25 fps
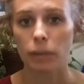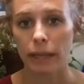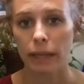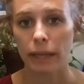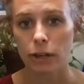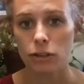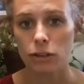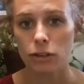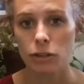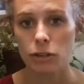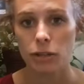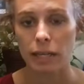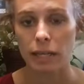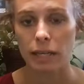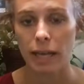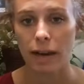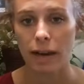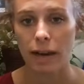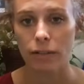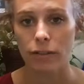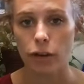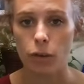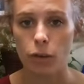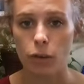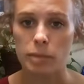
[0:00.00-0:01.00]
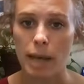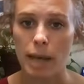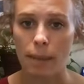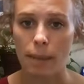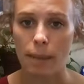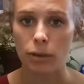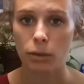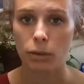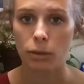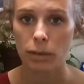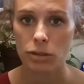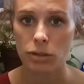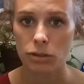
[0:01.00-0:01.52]
players who didn't have their
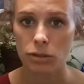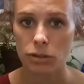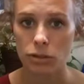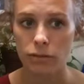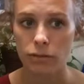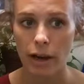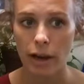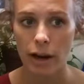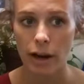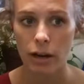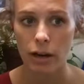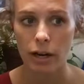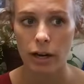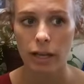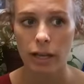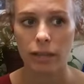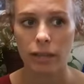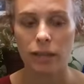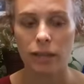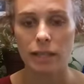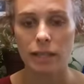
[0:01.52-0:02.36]
abdominal muscles firing,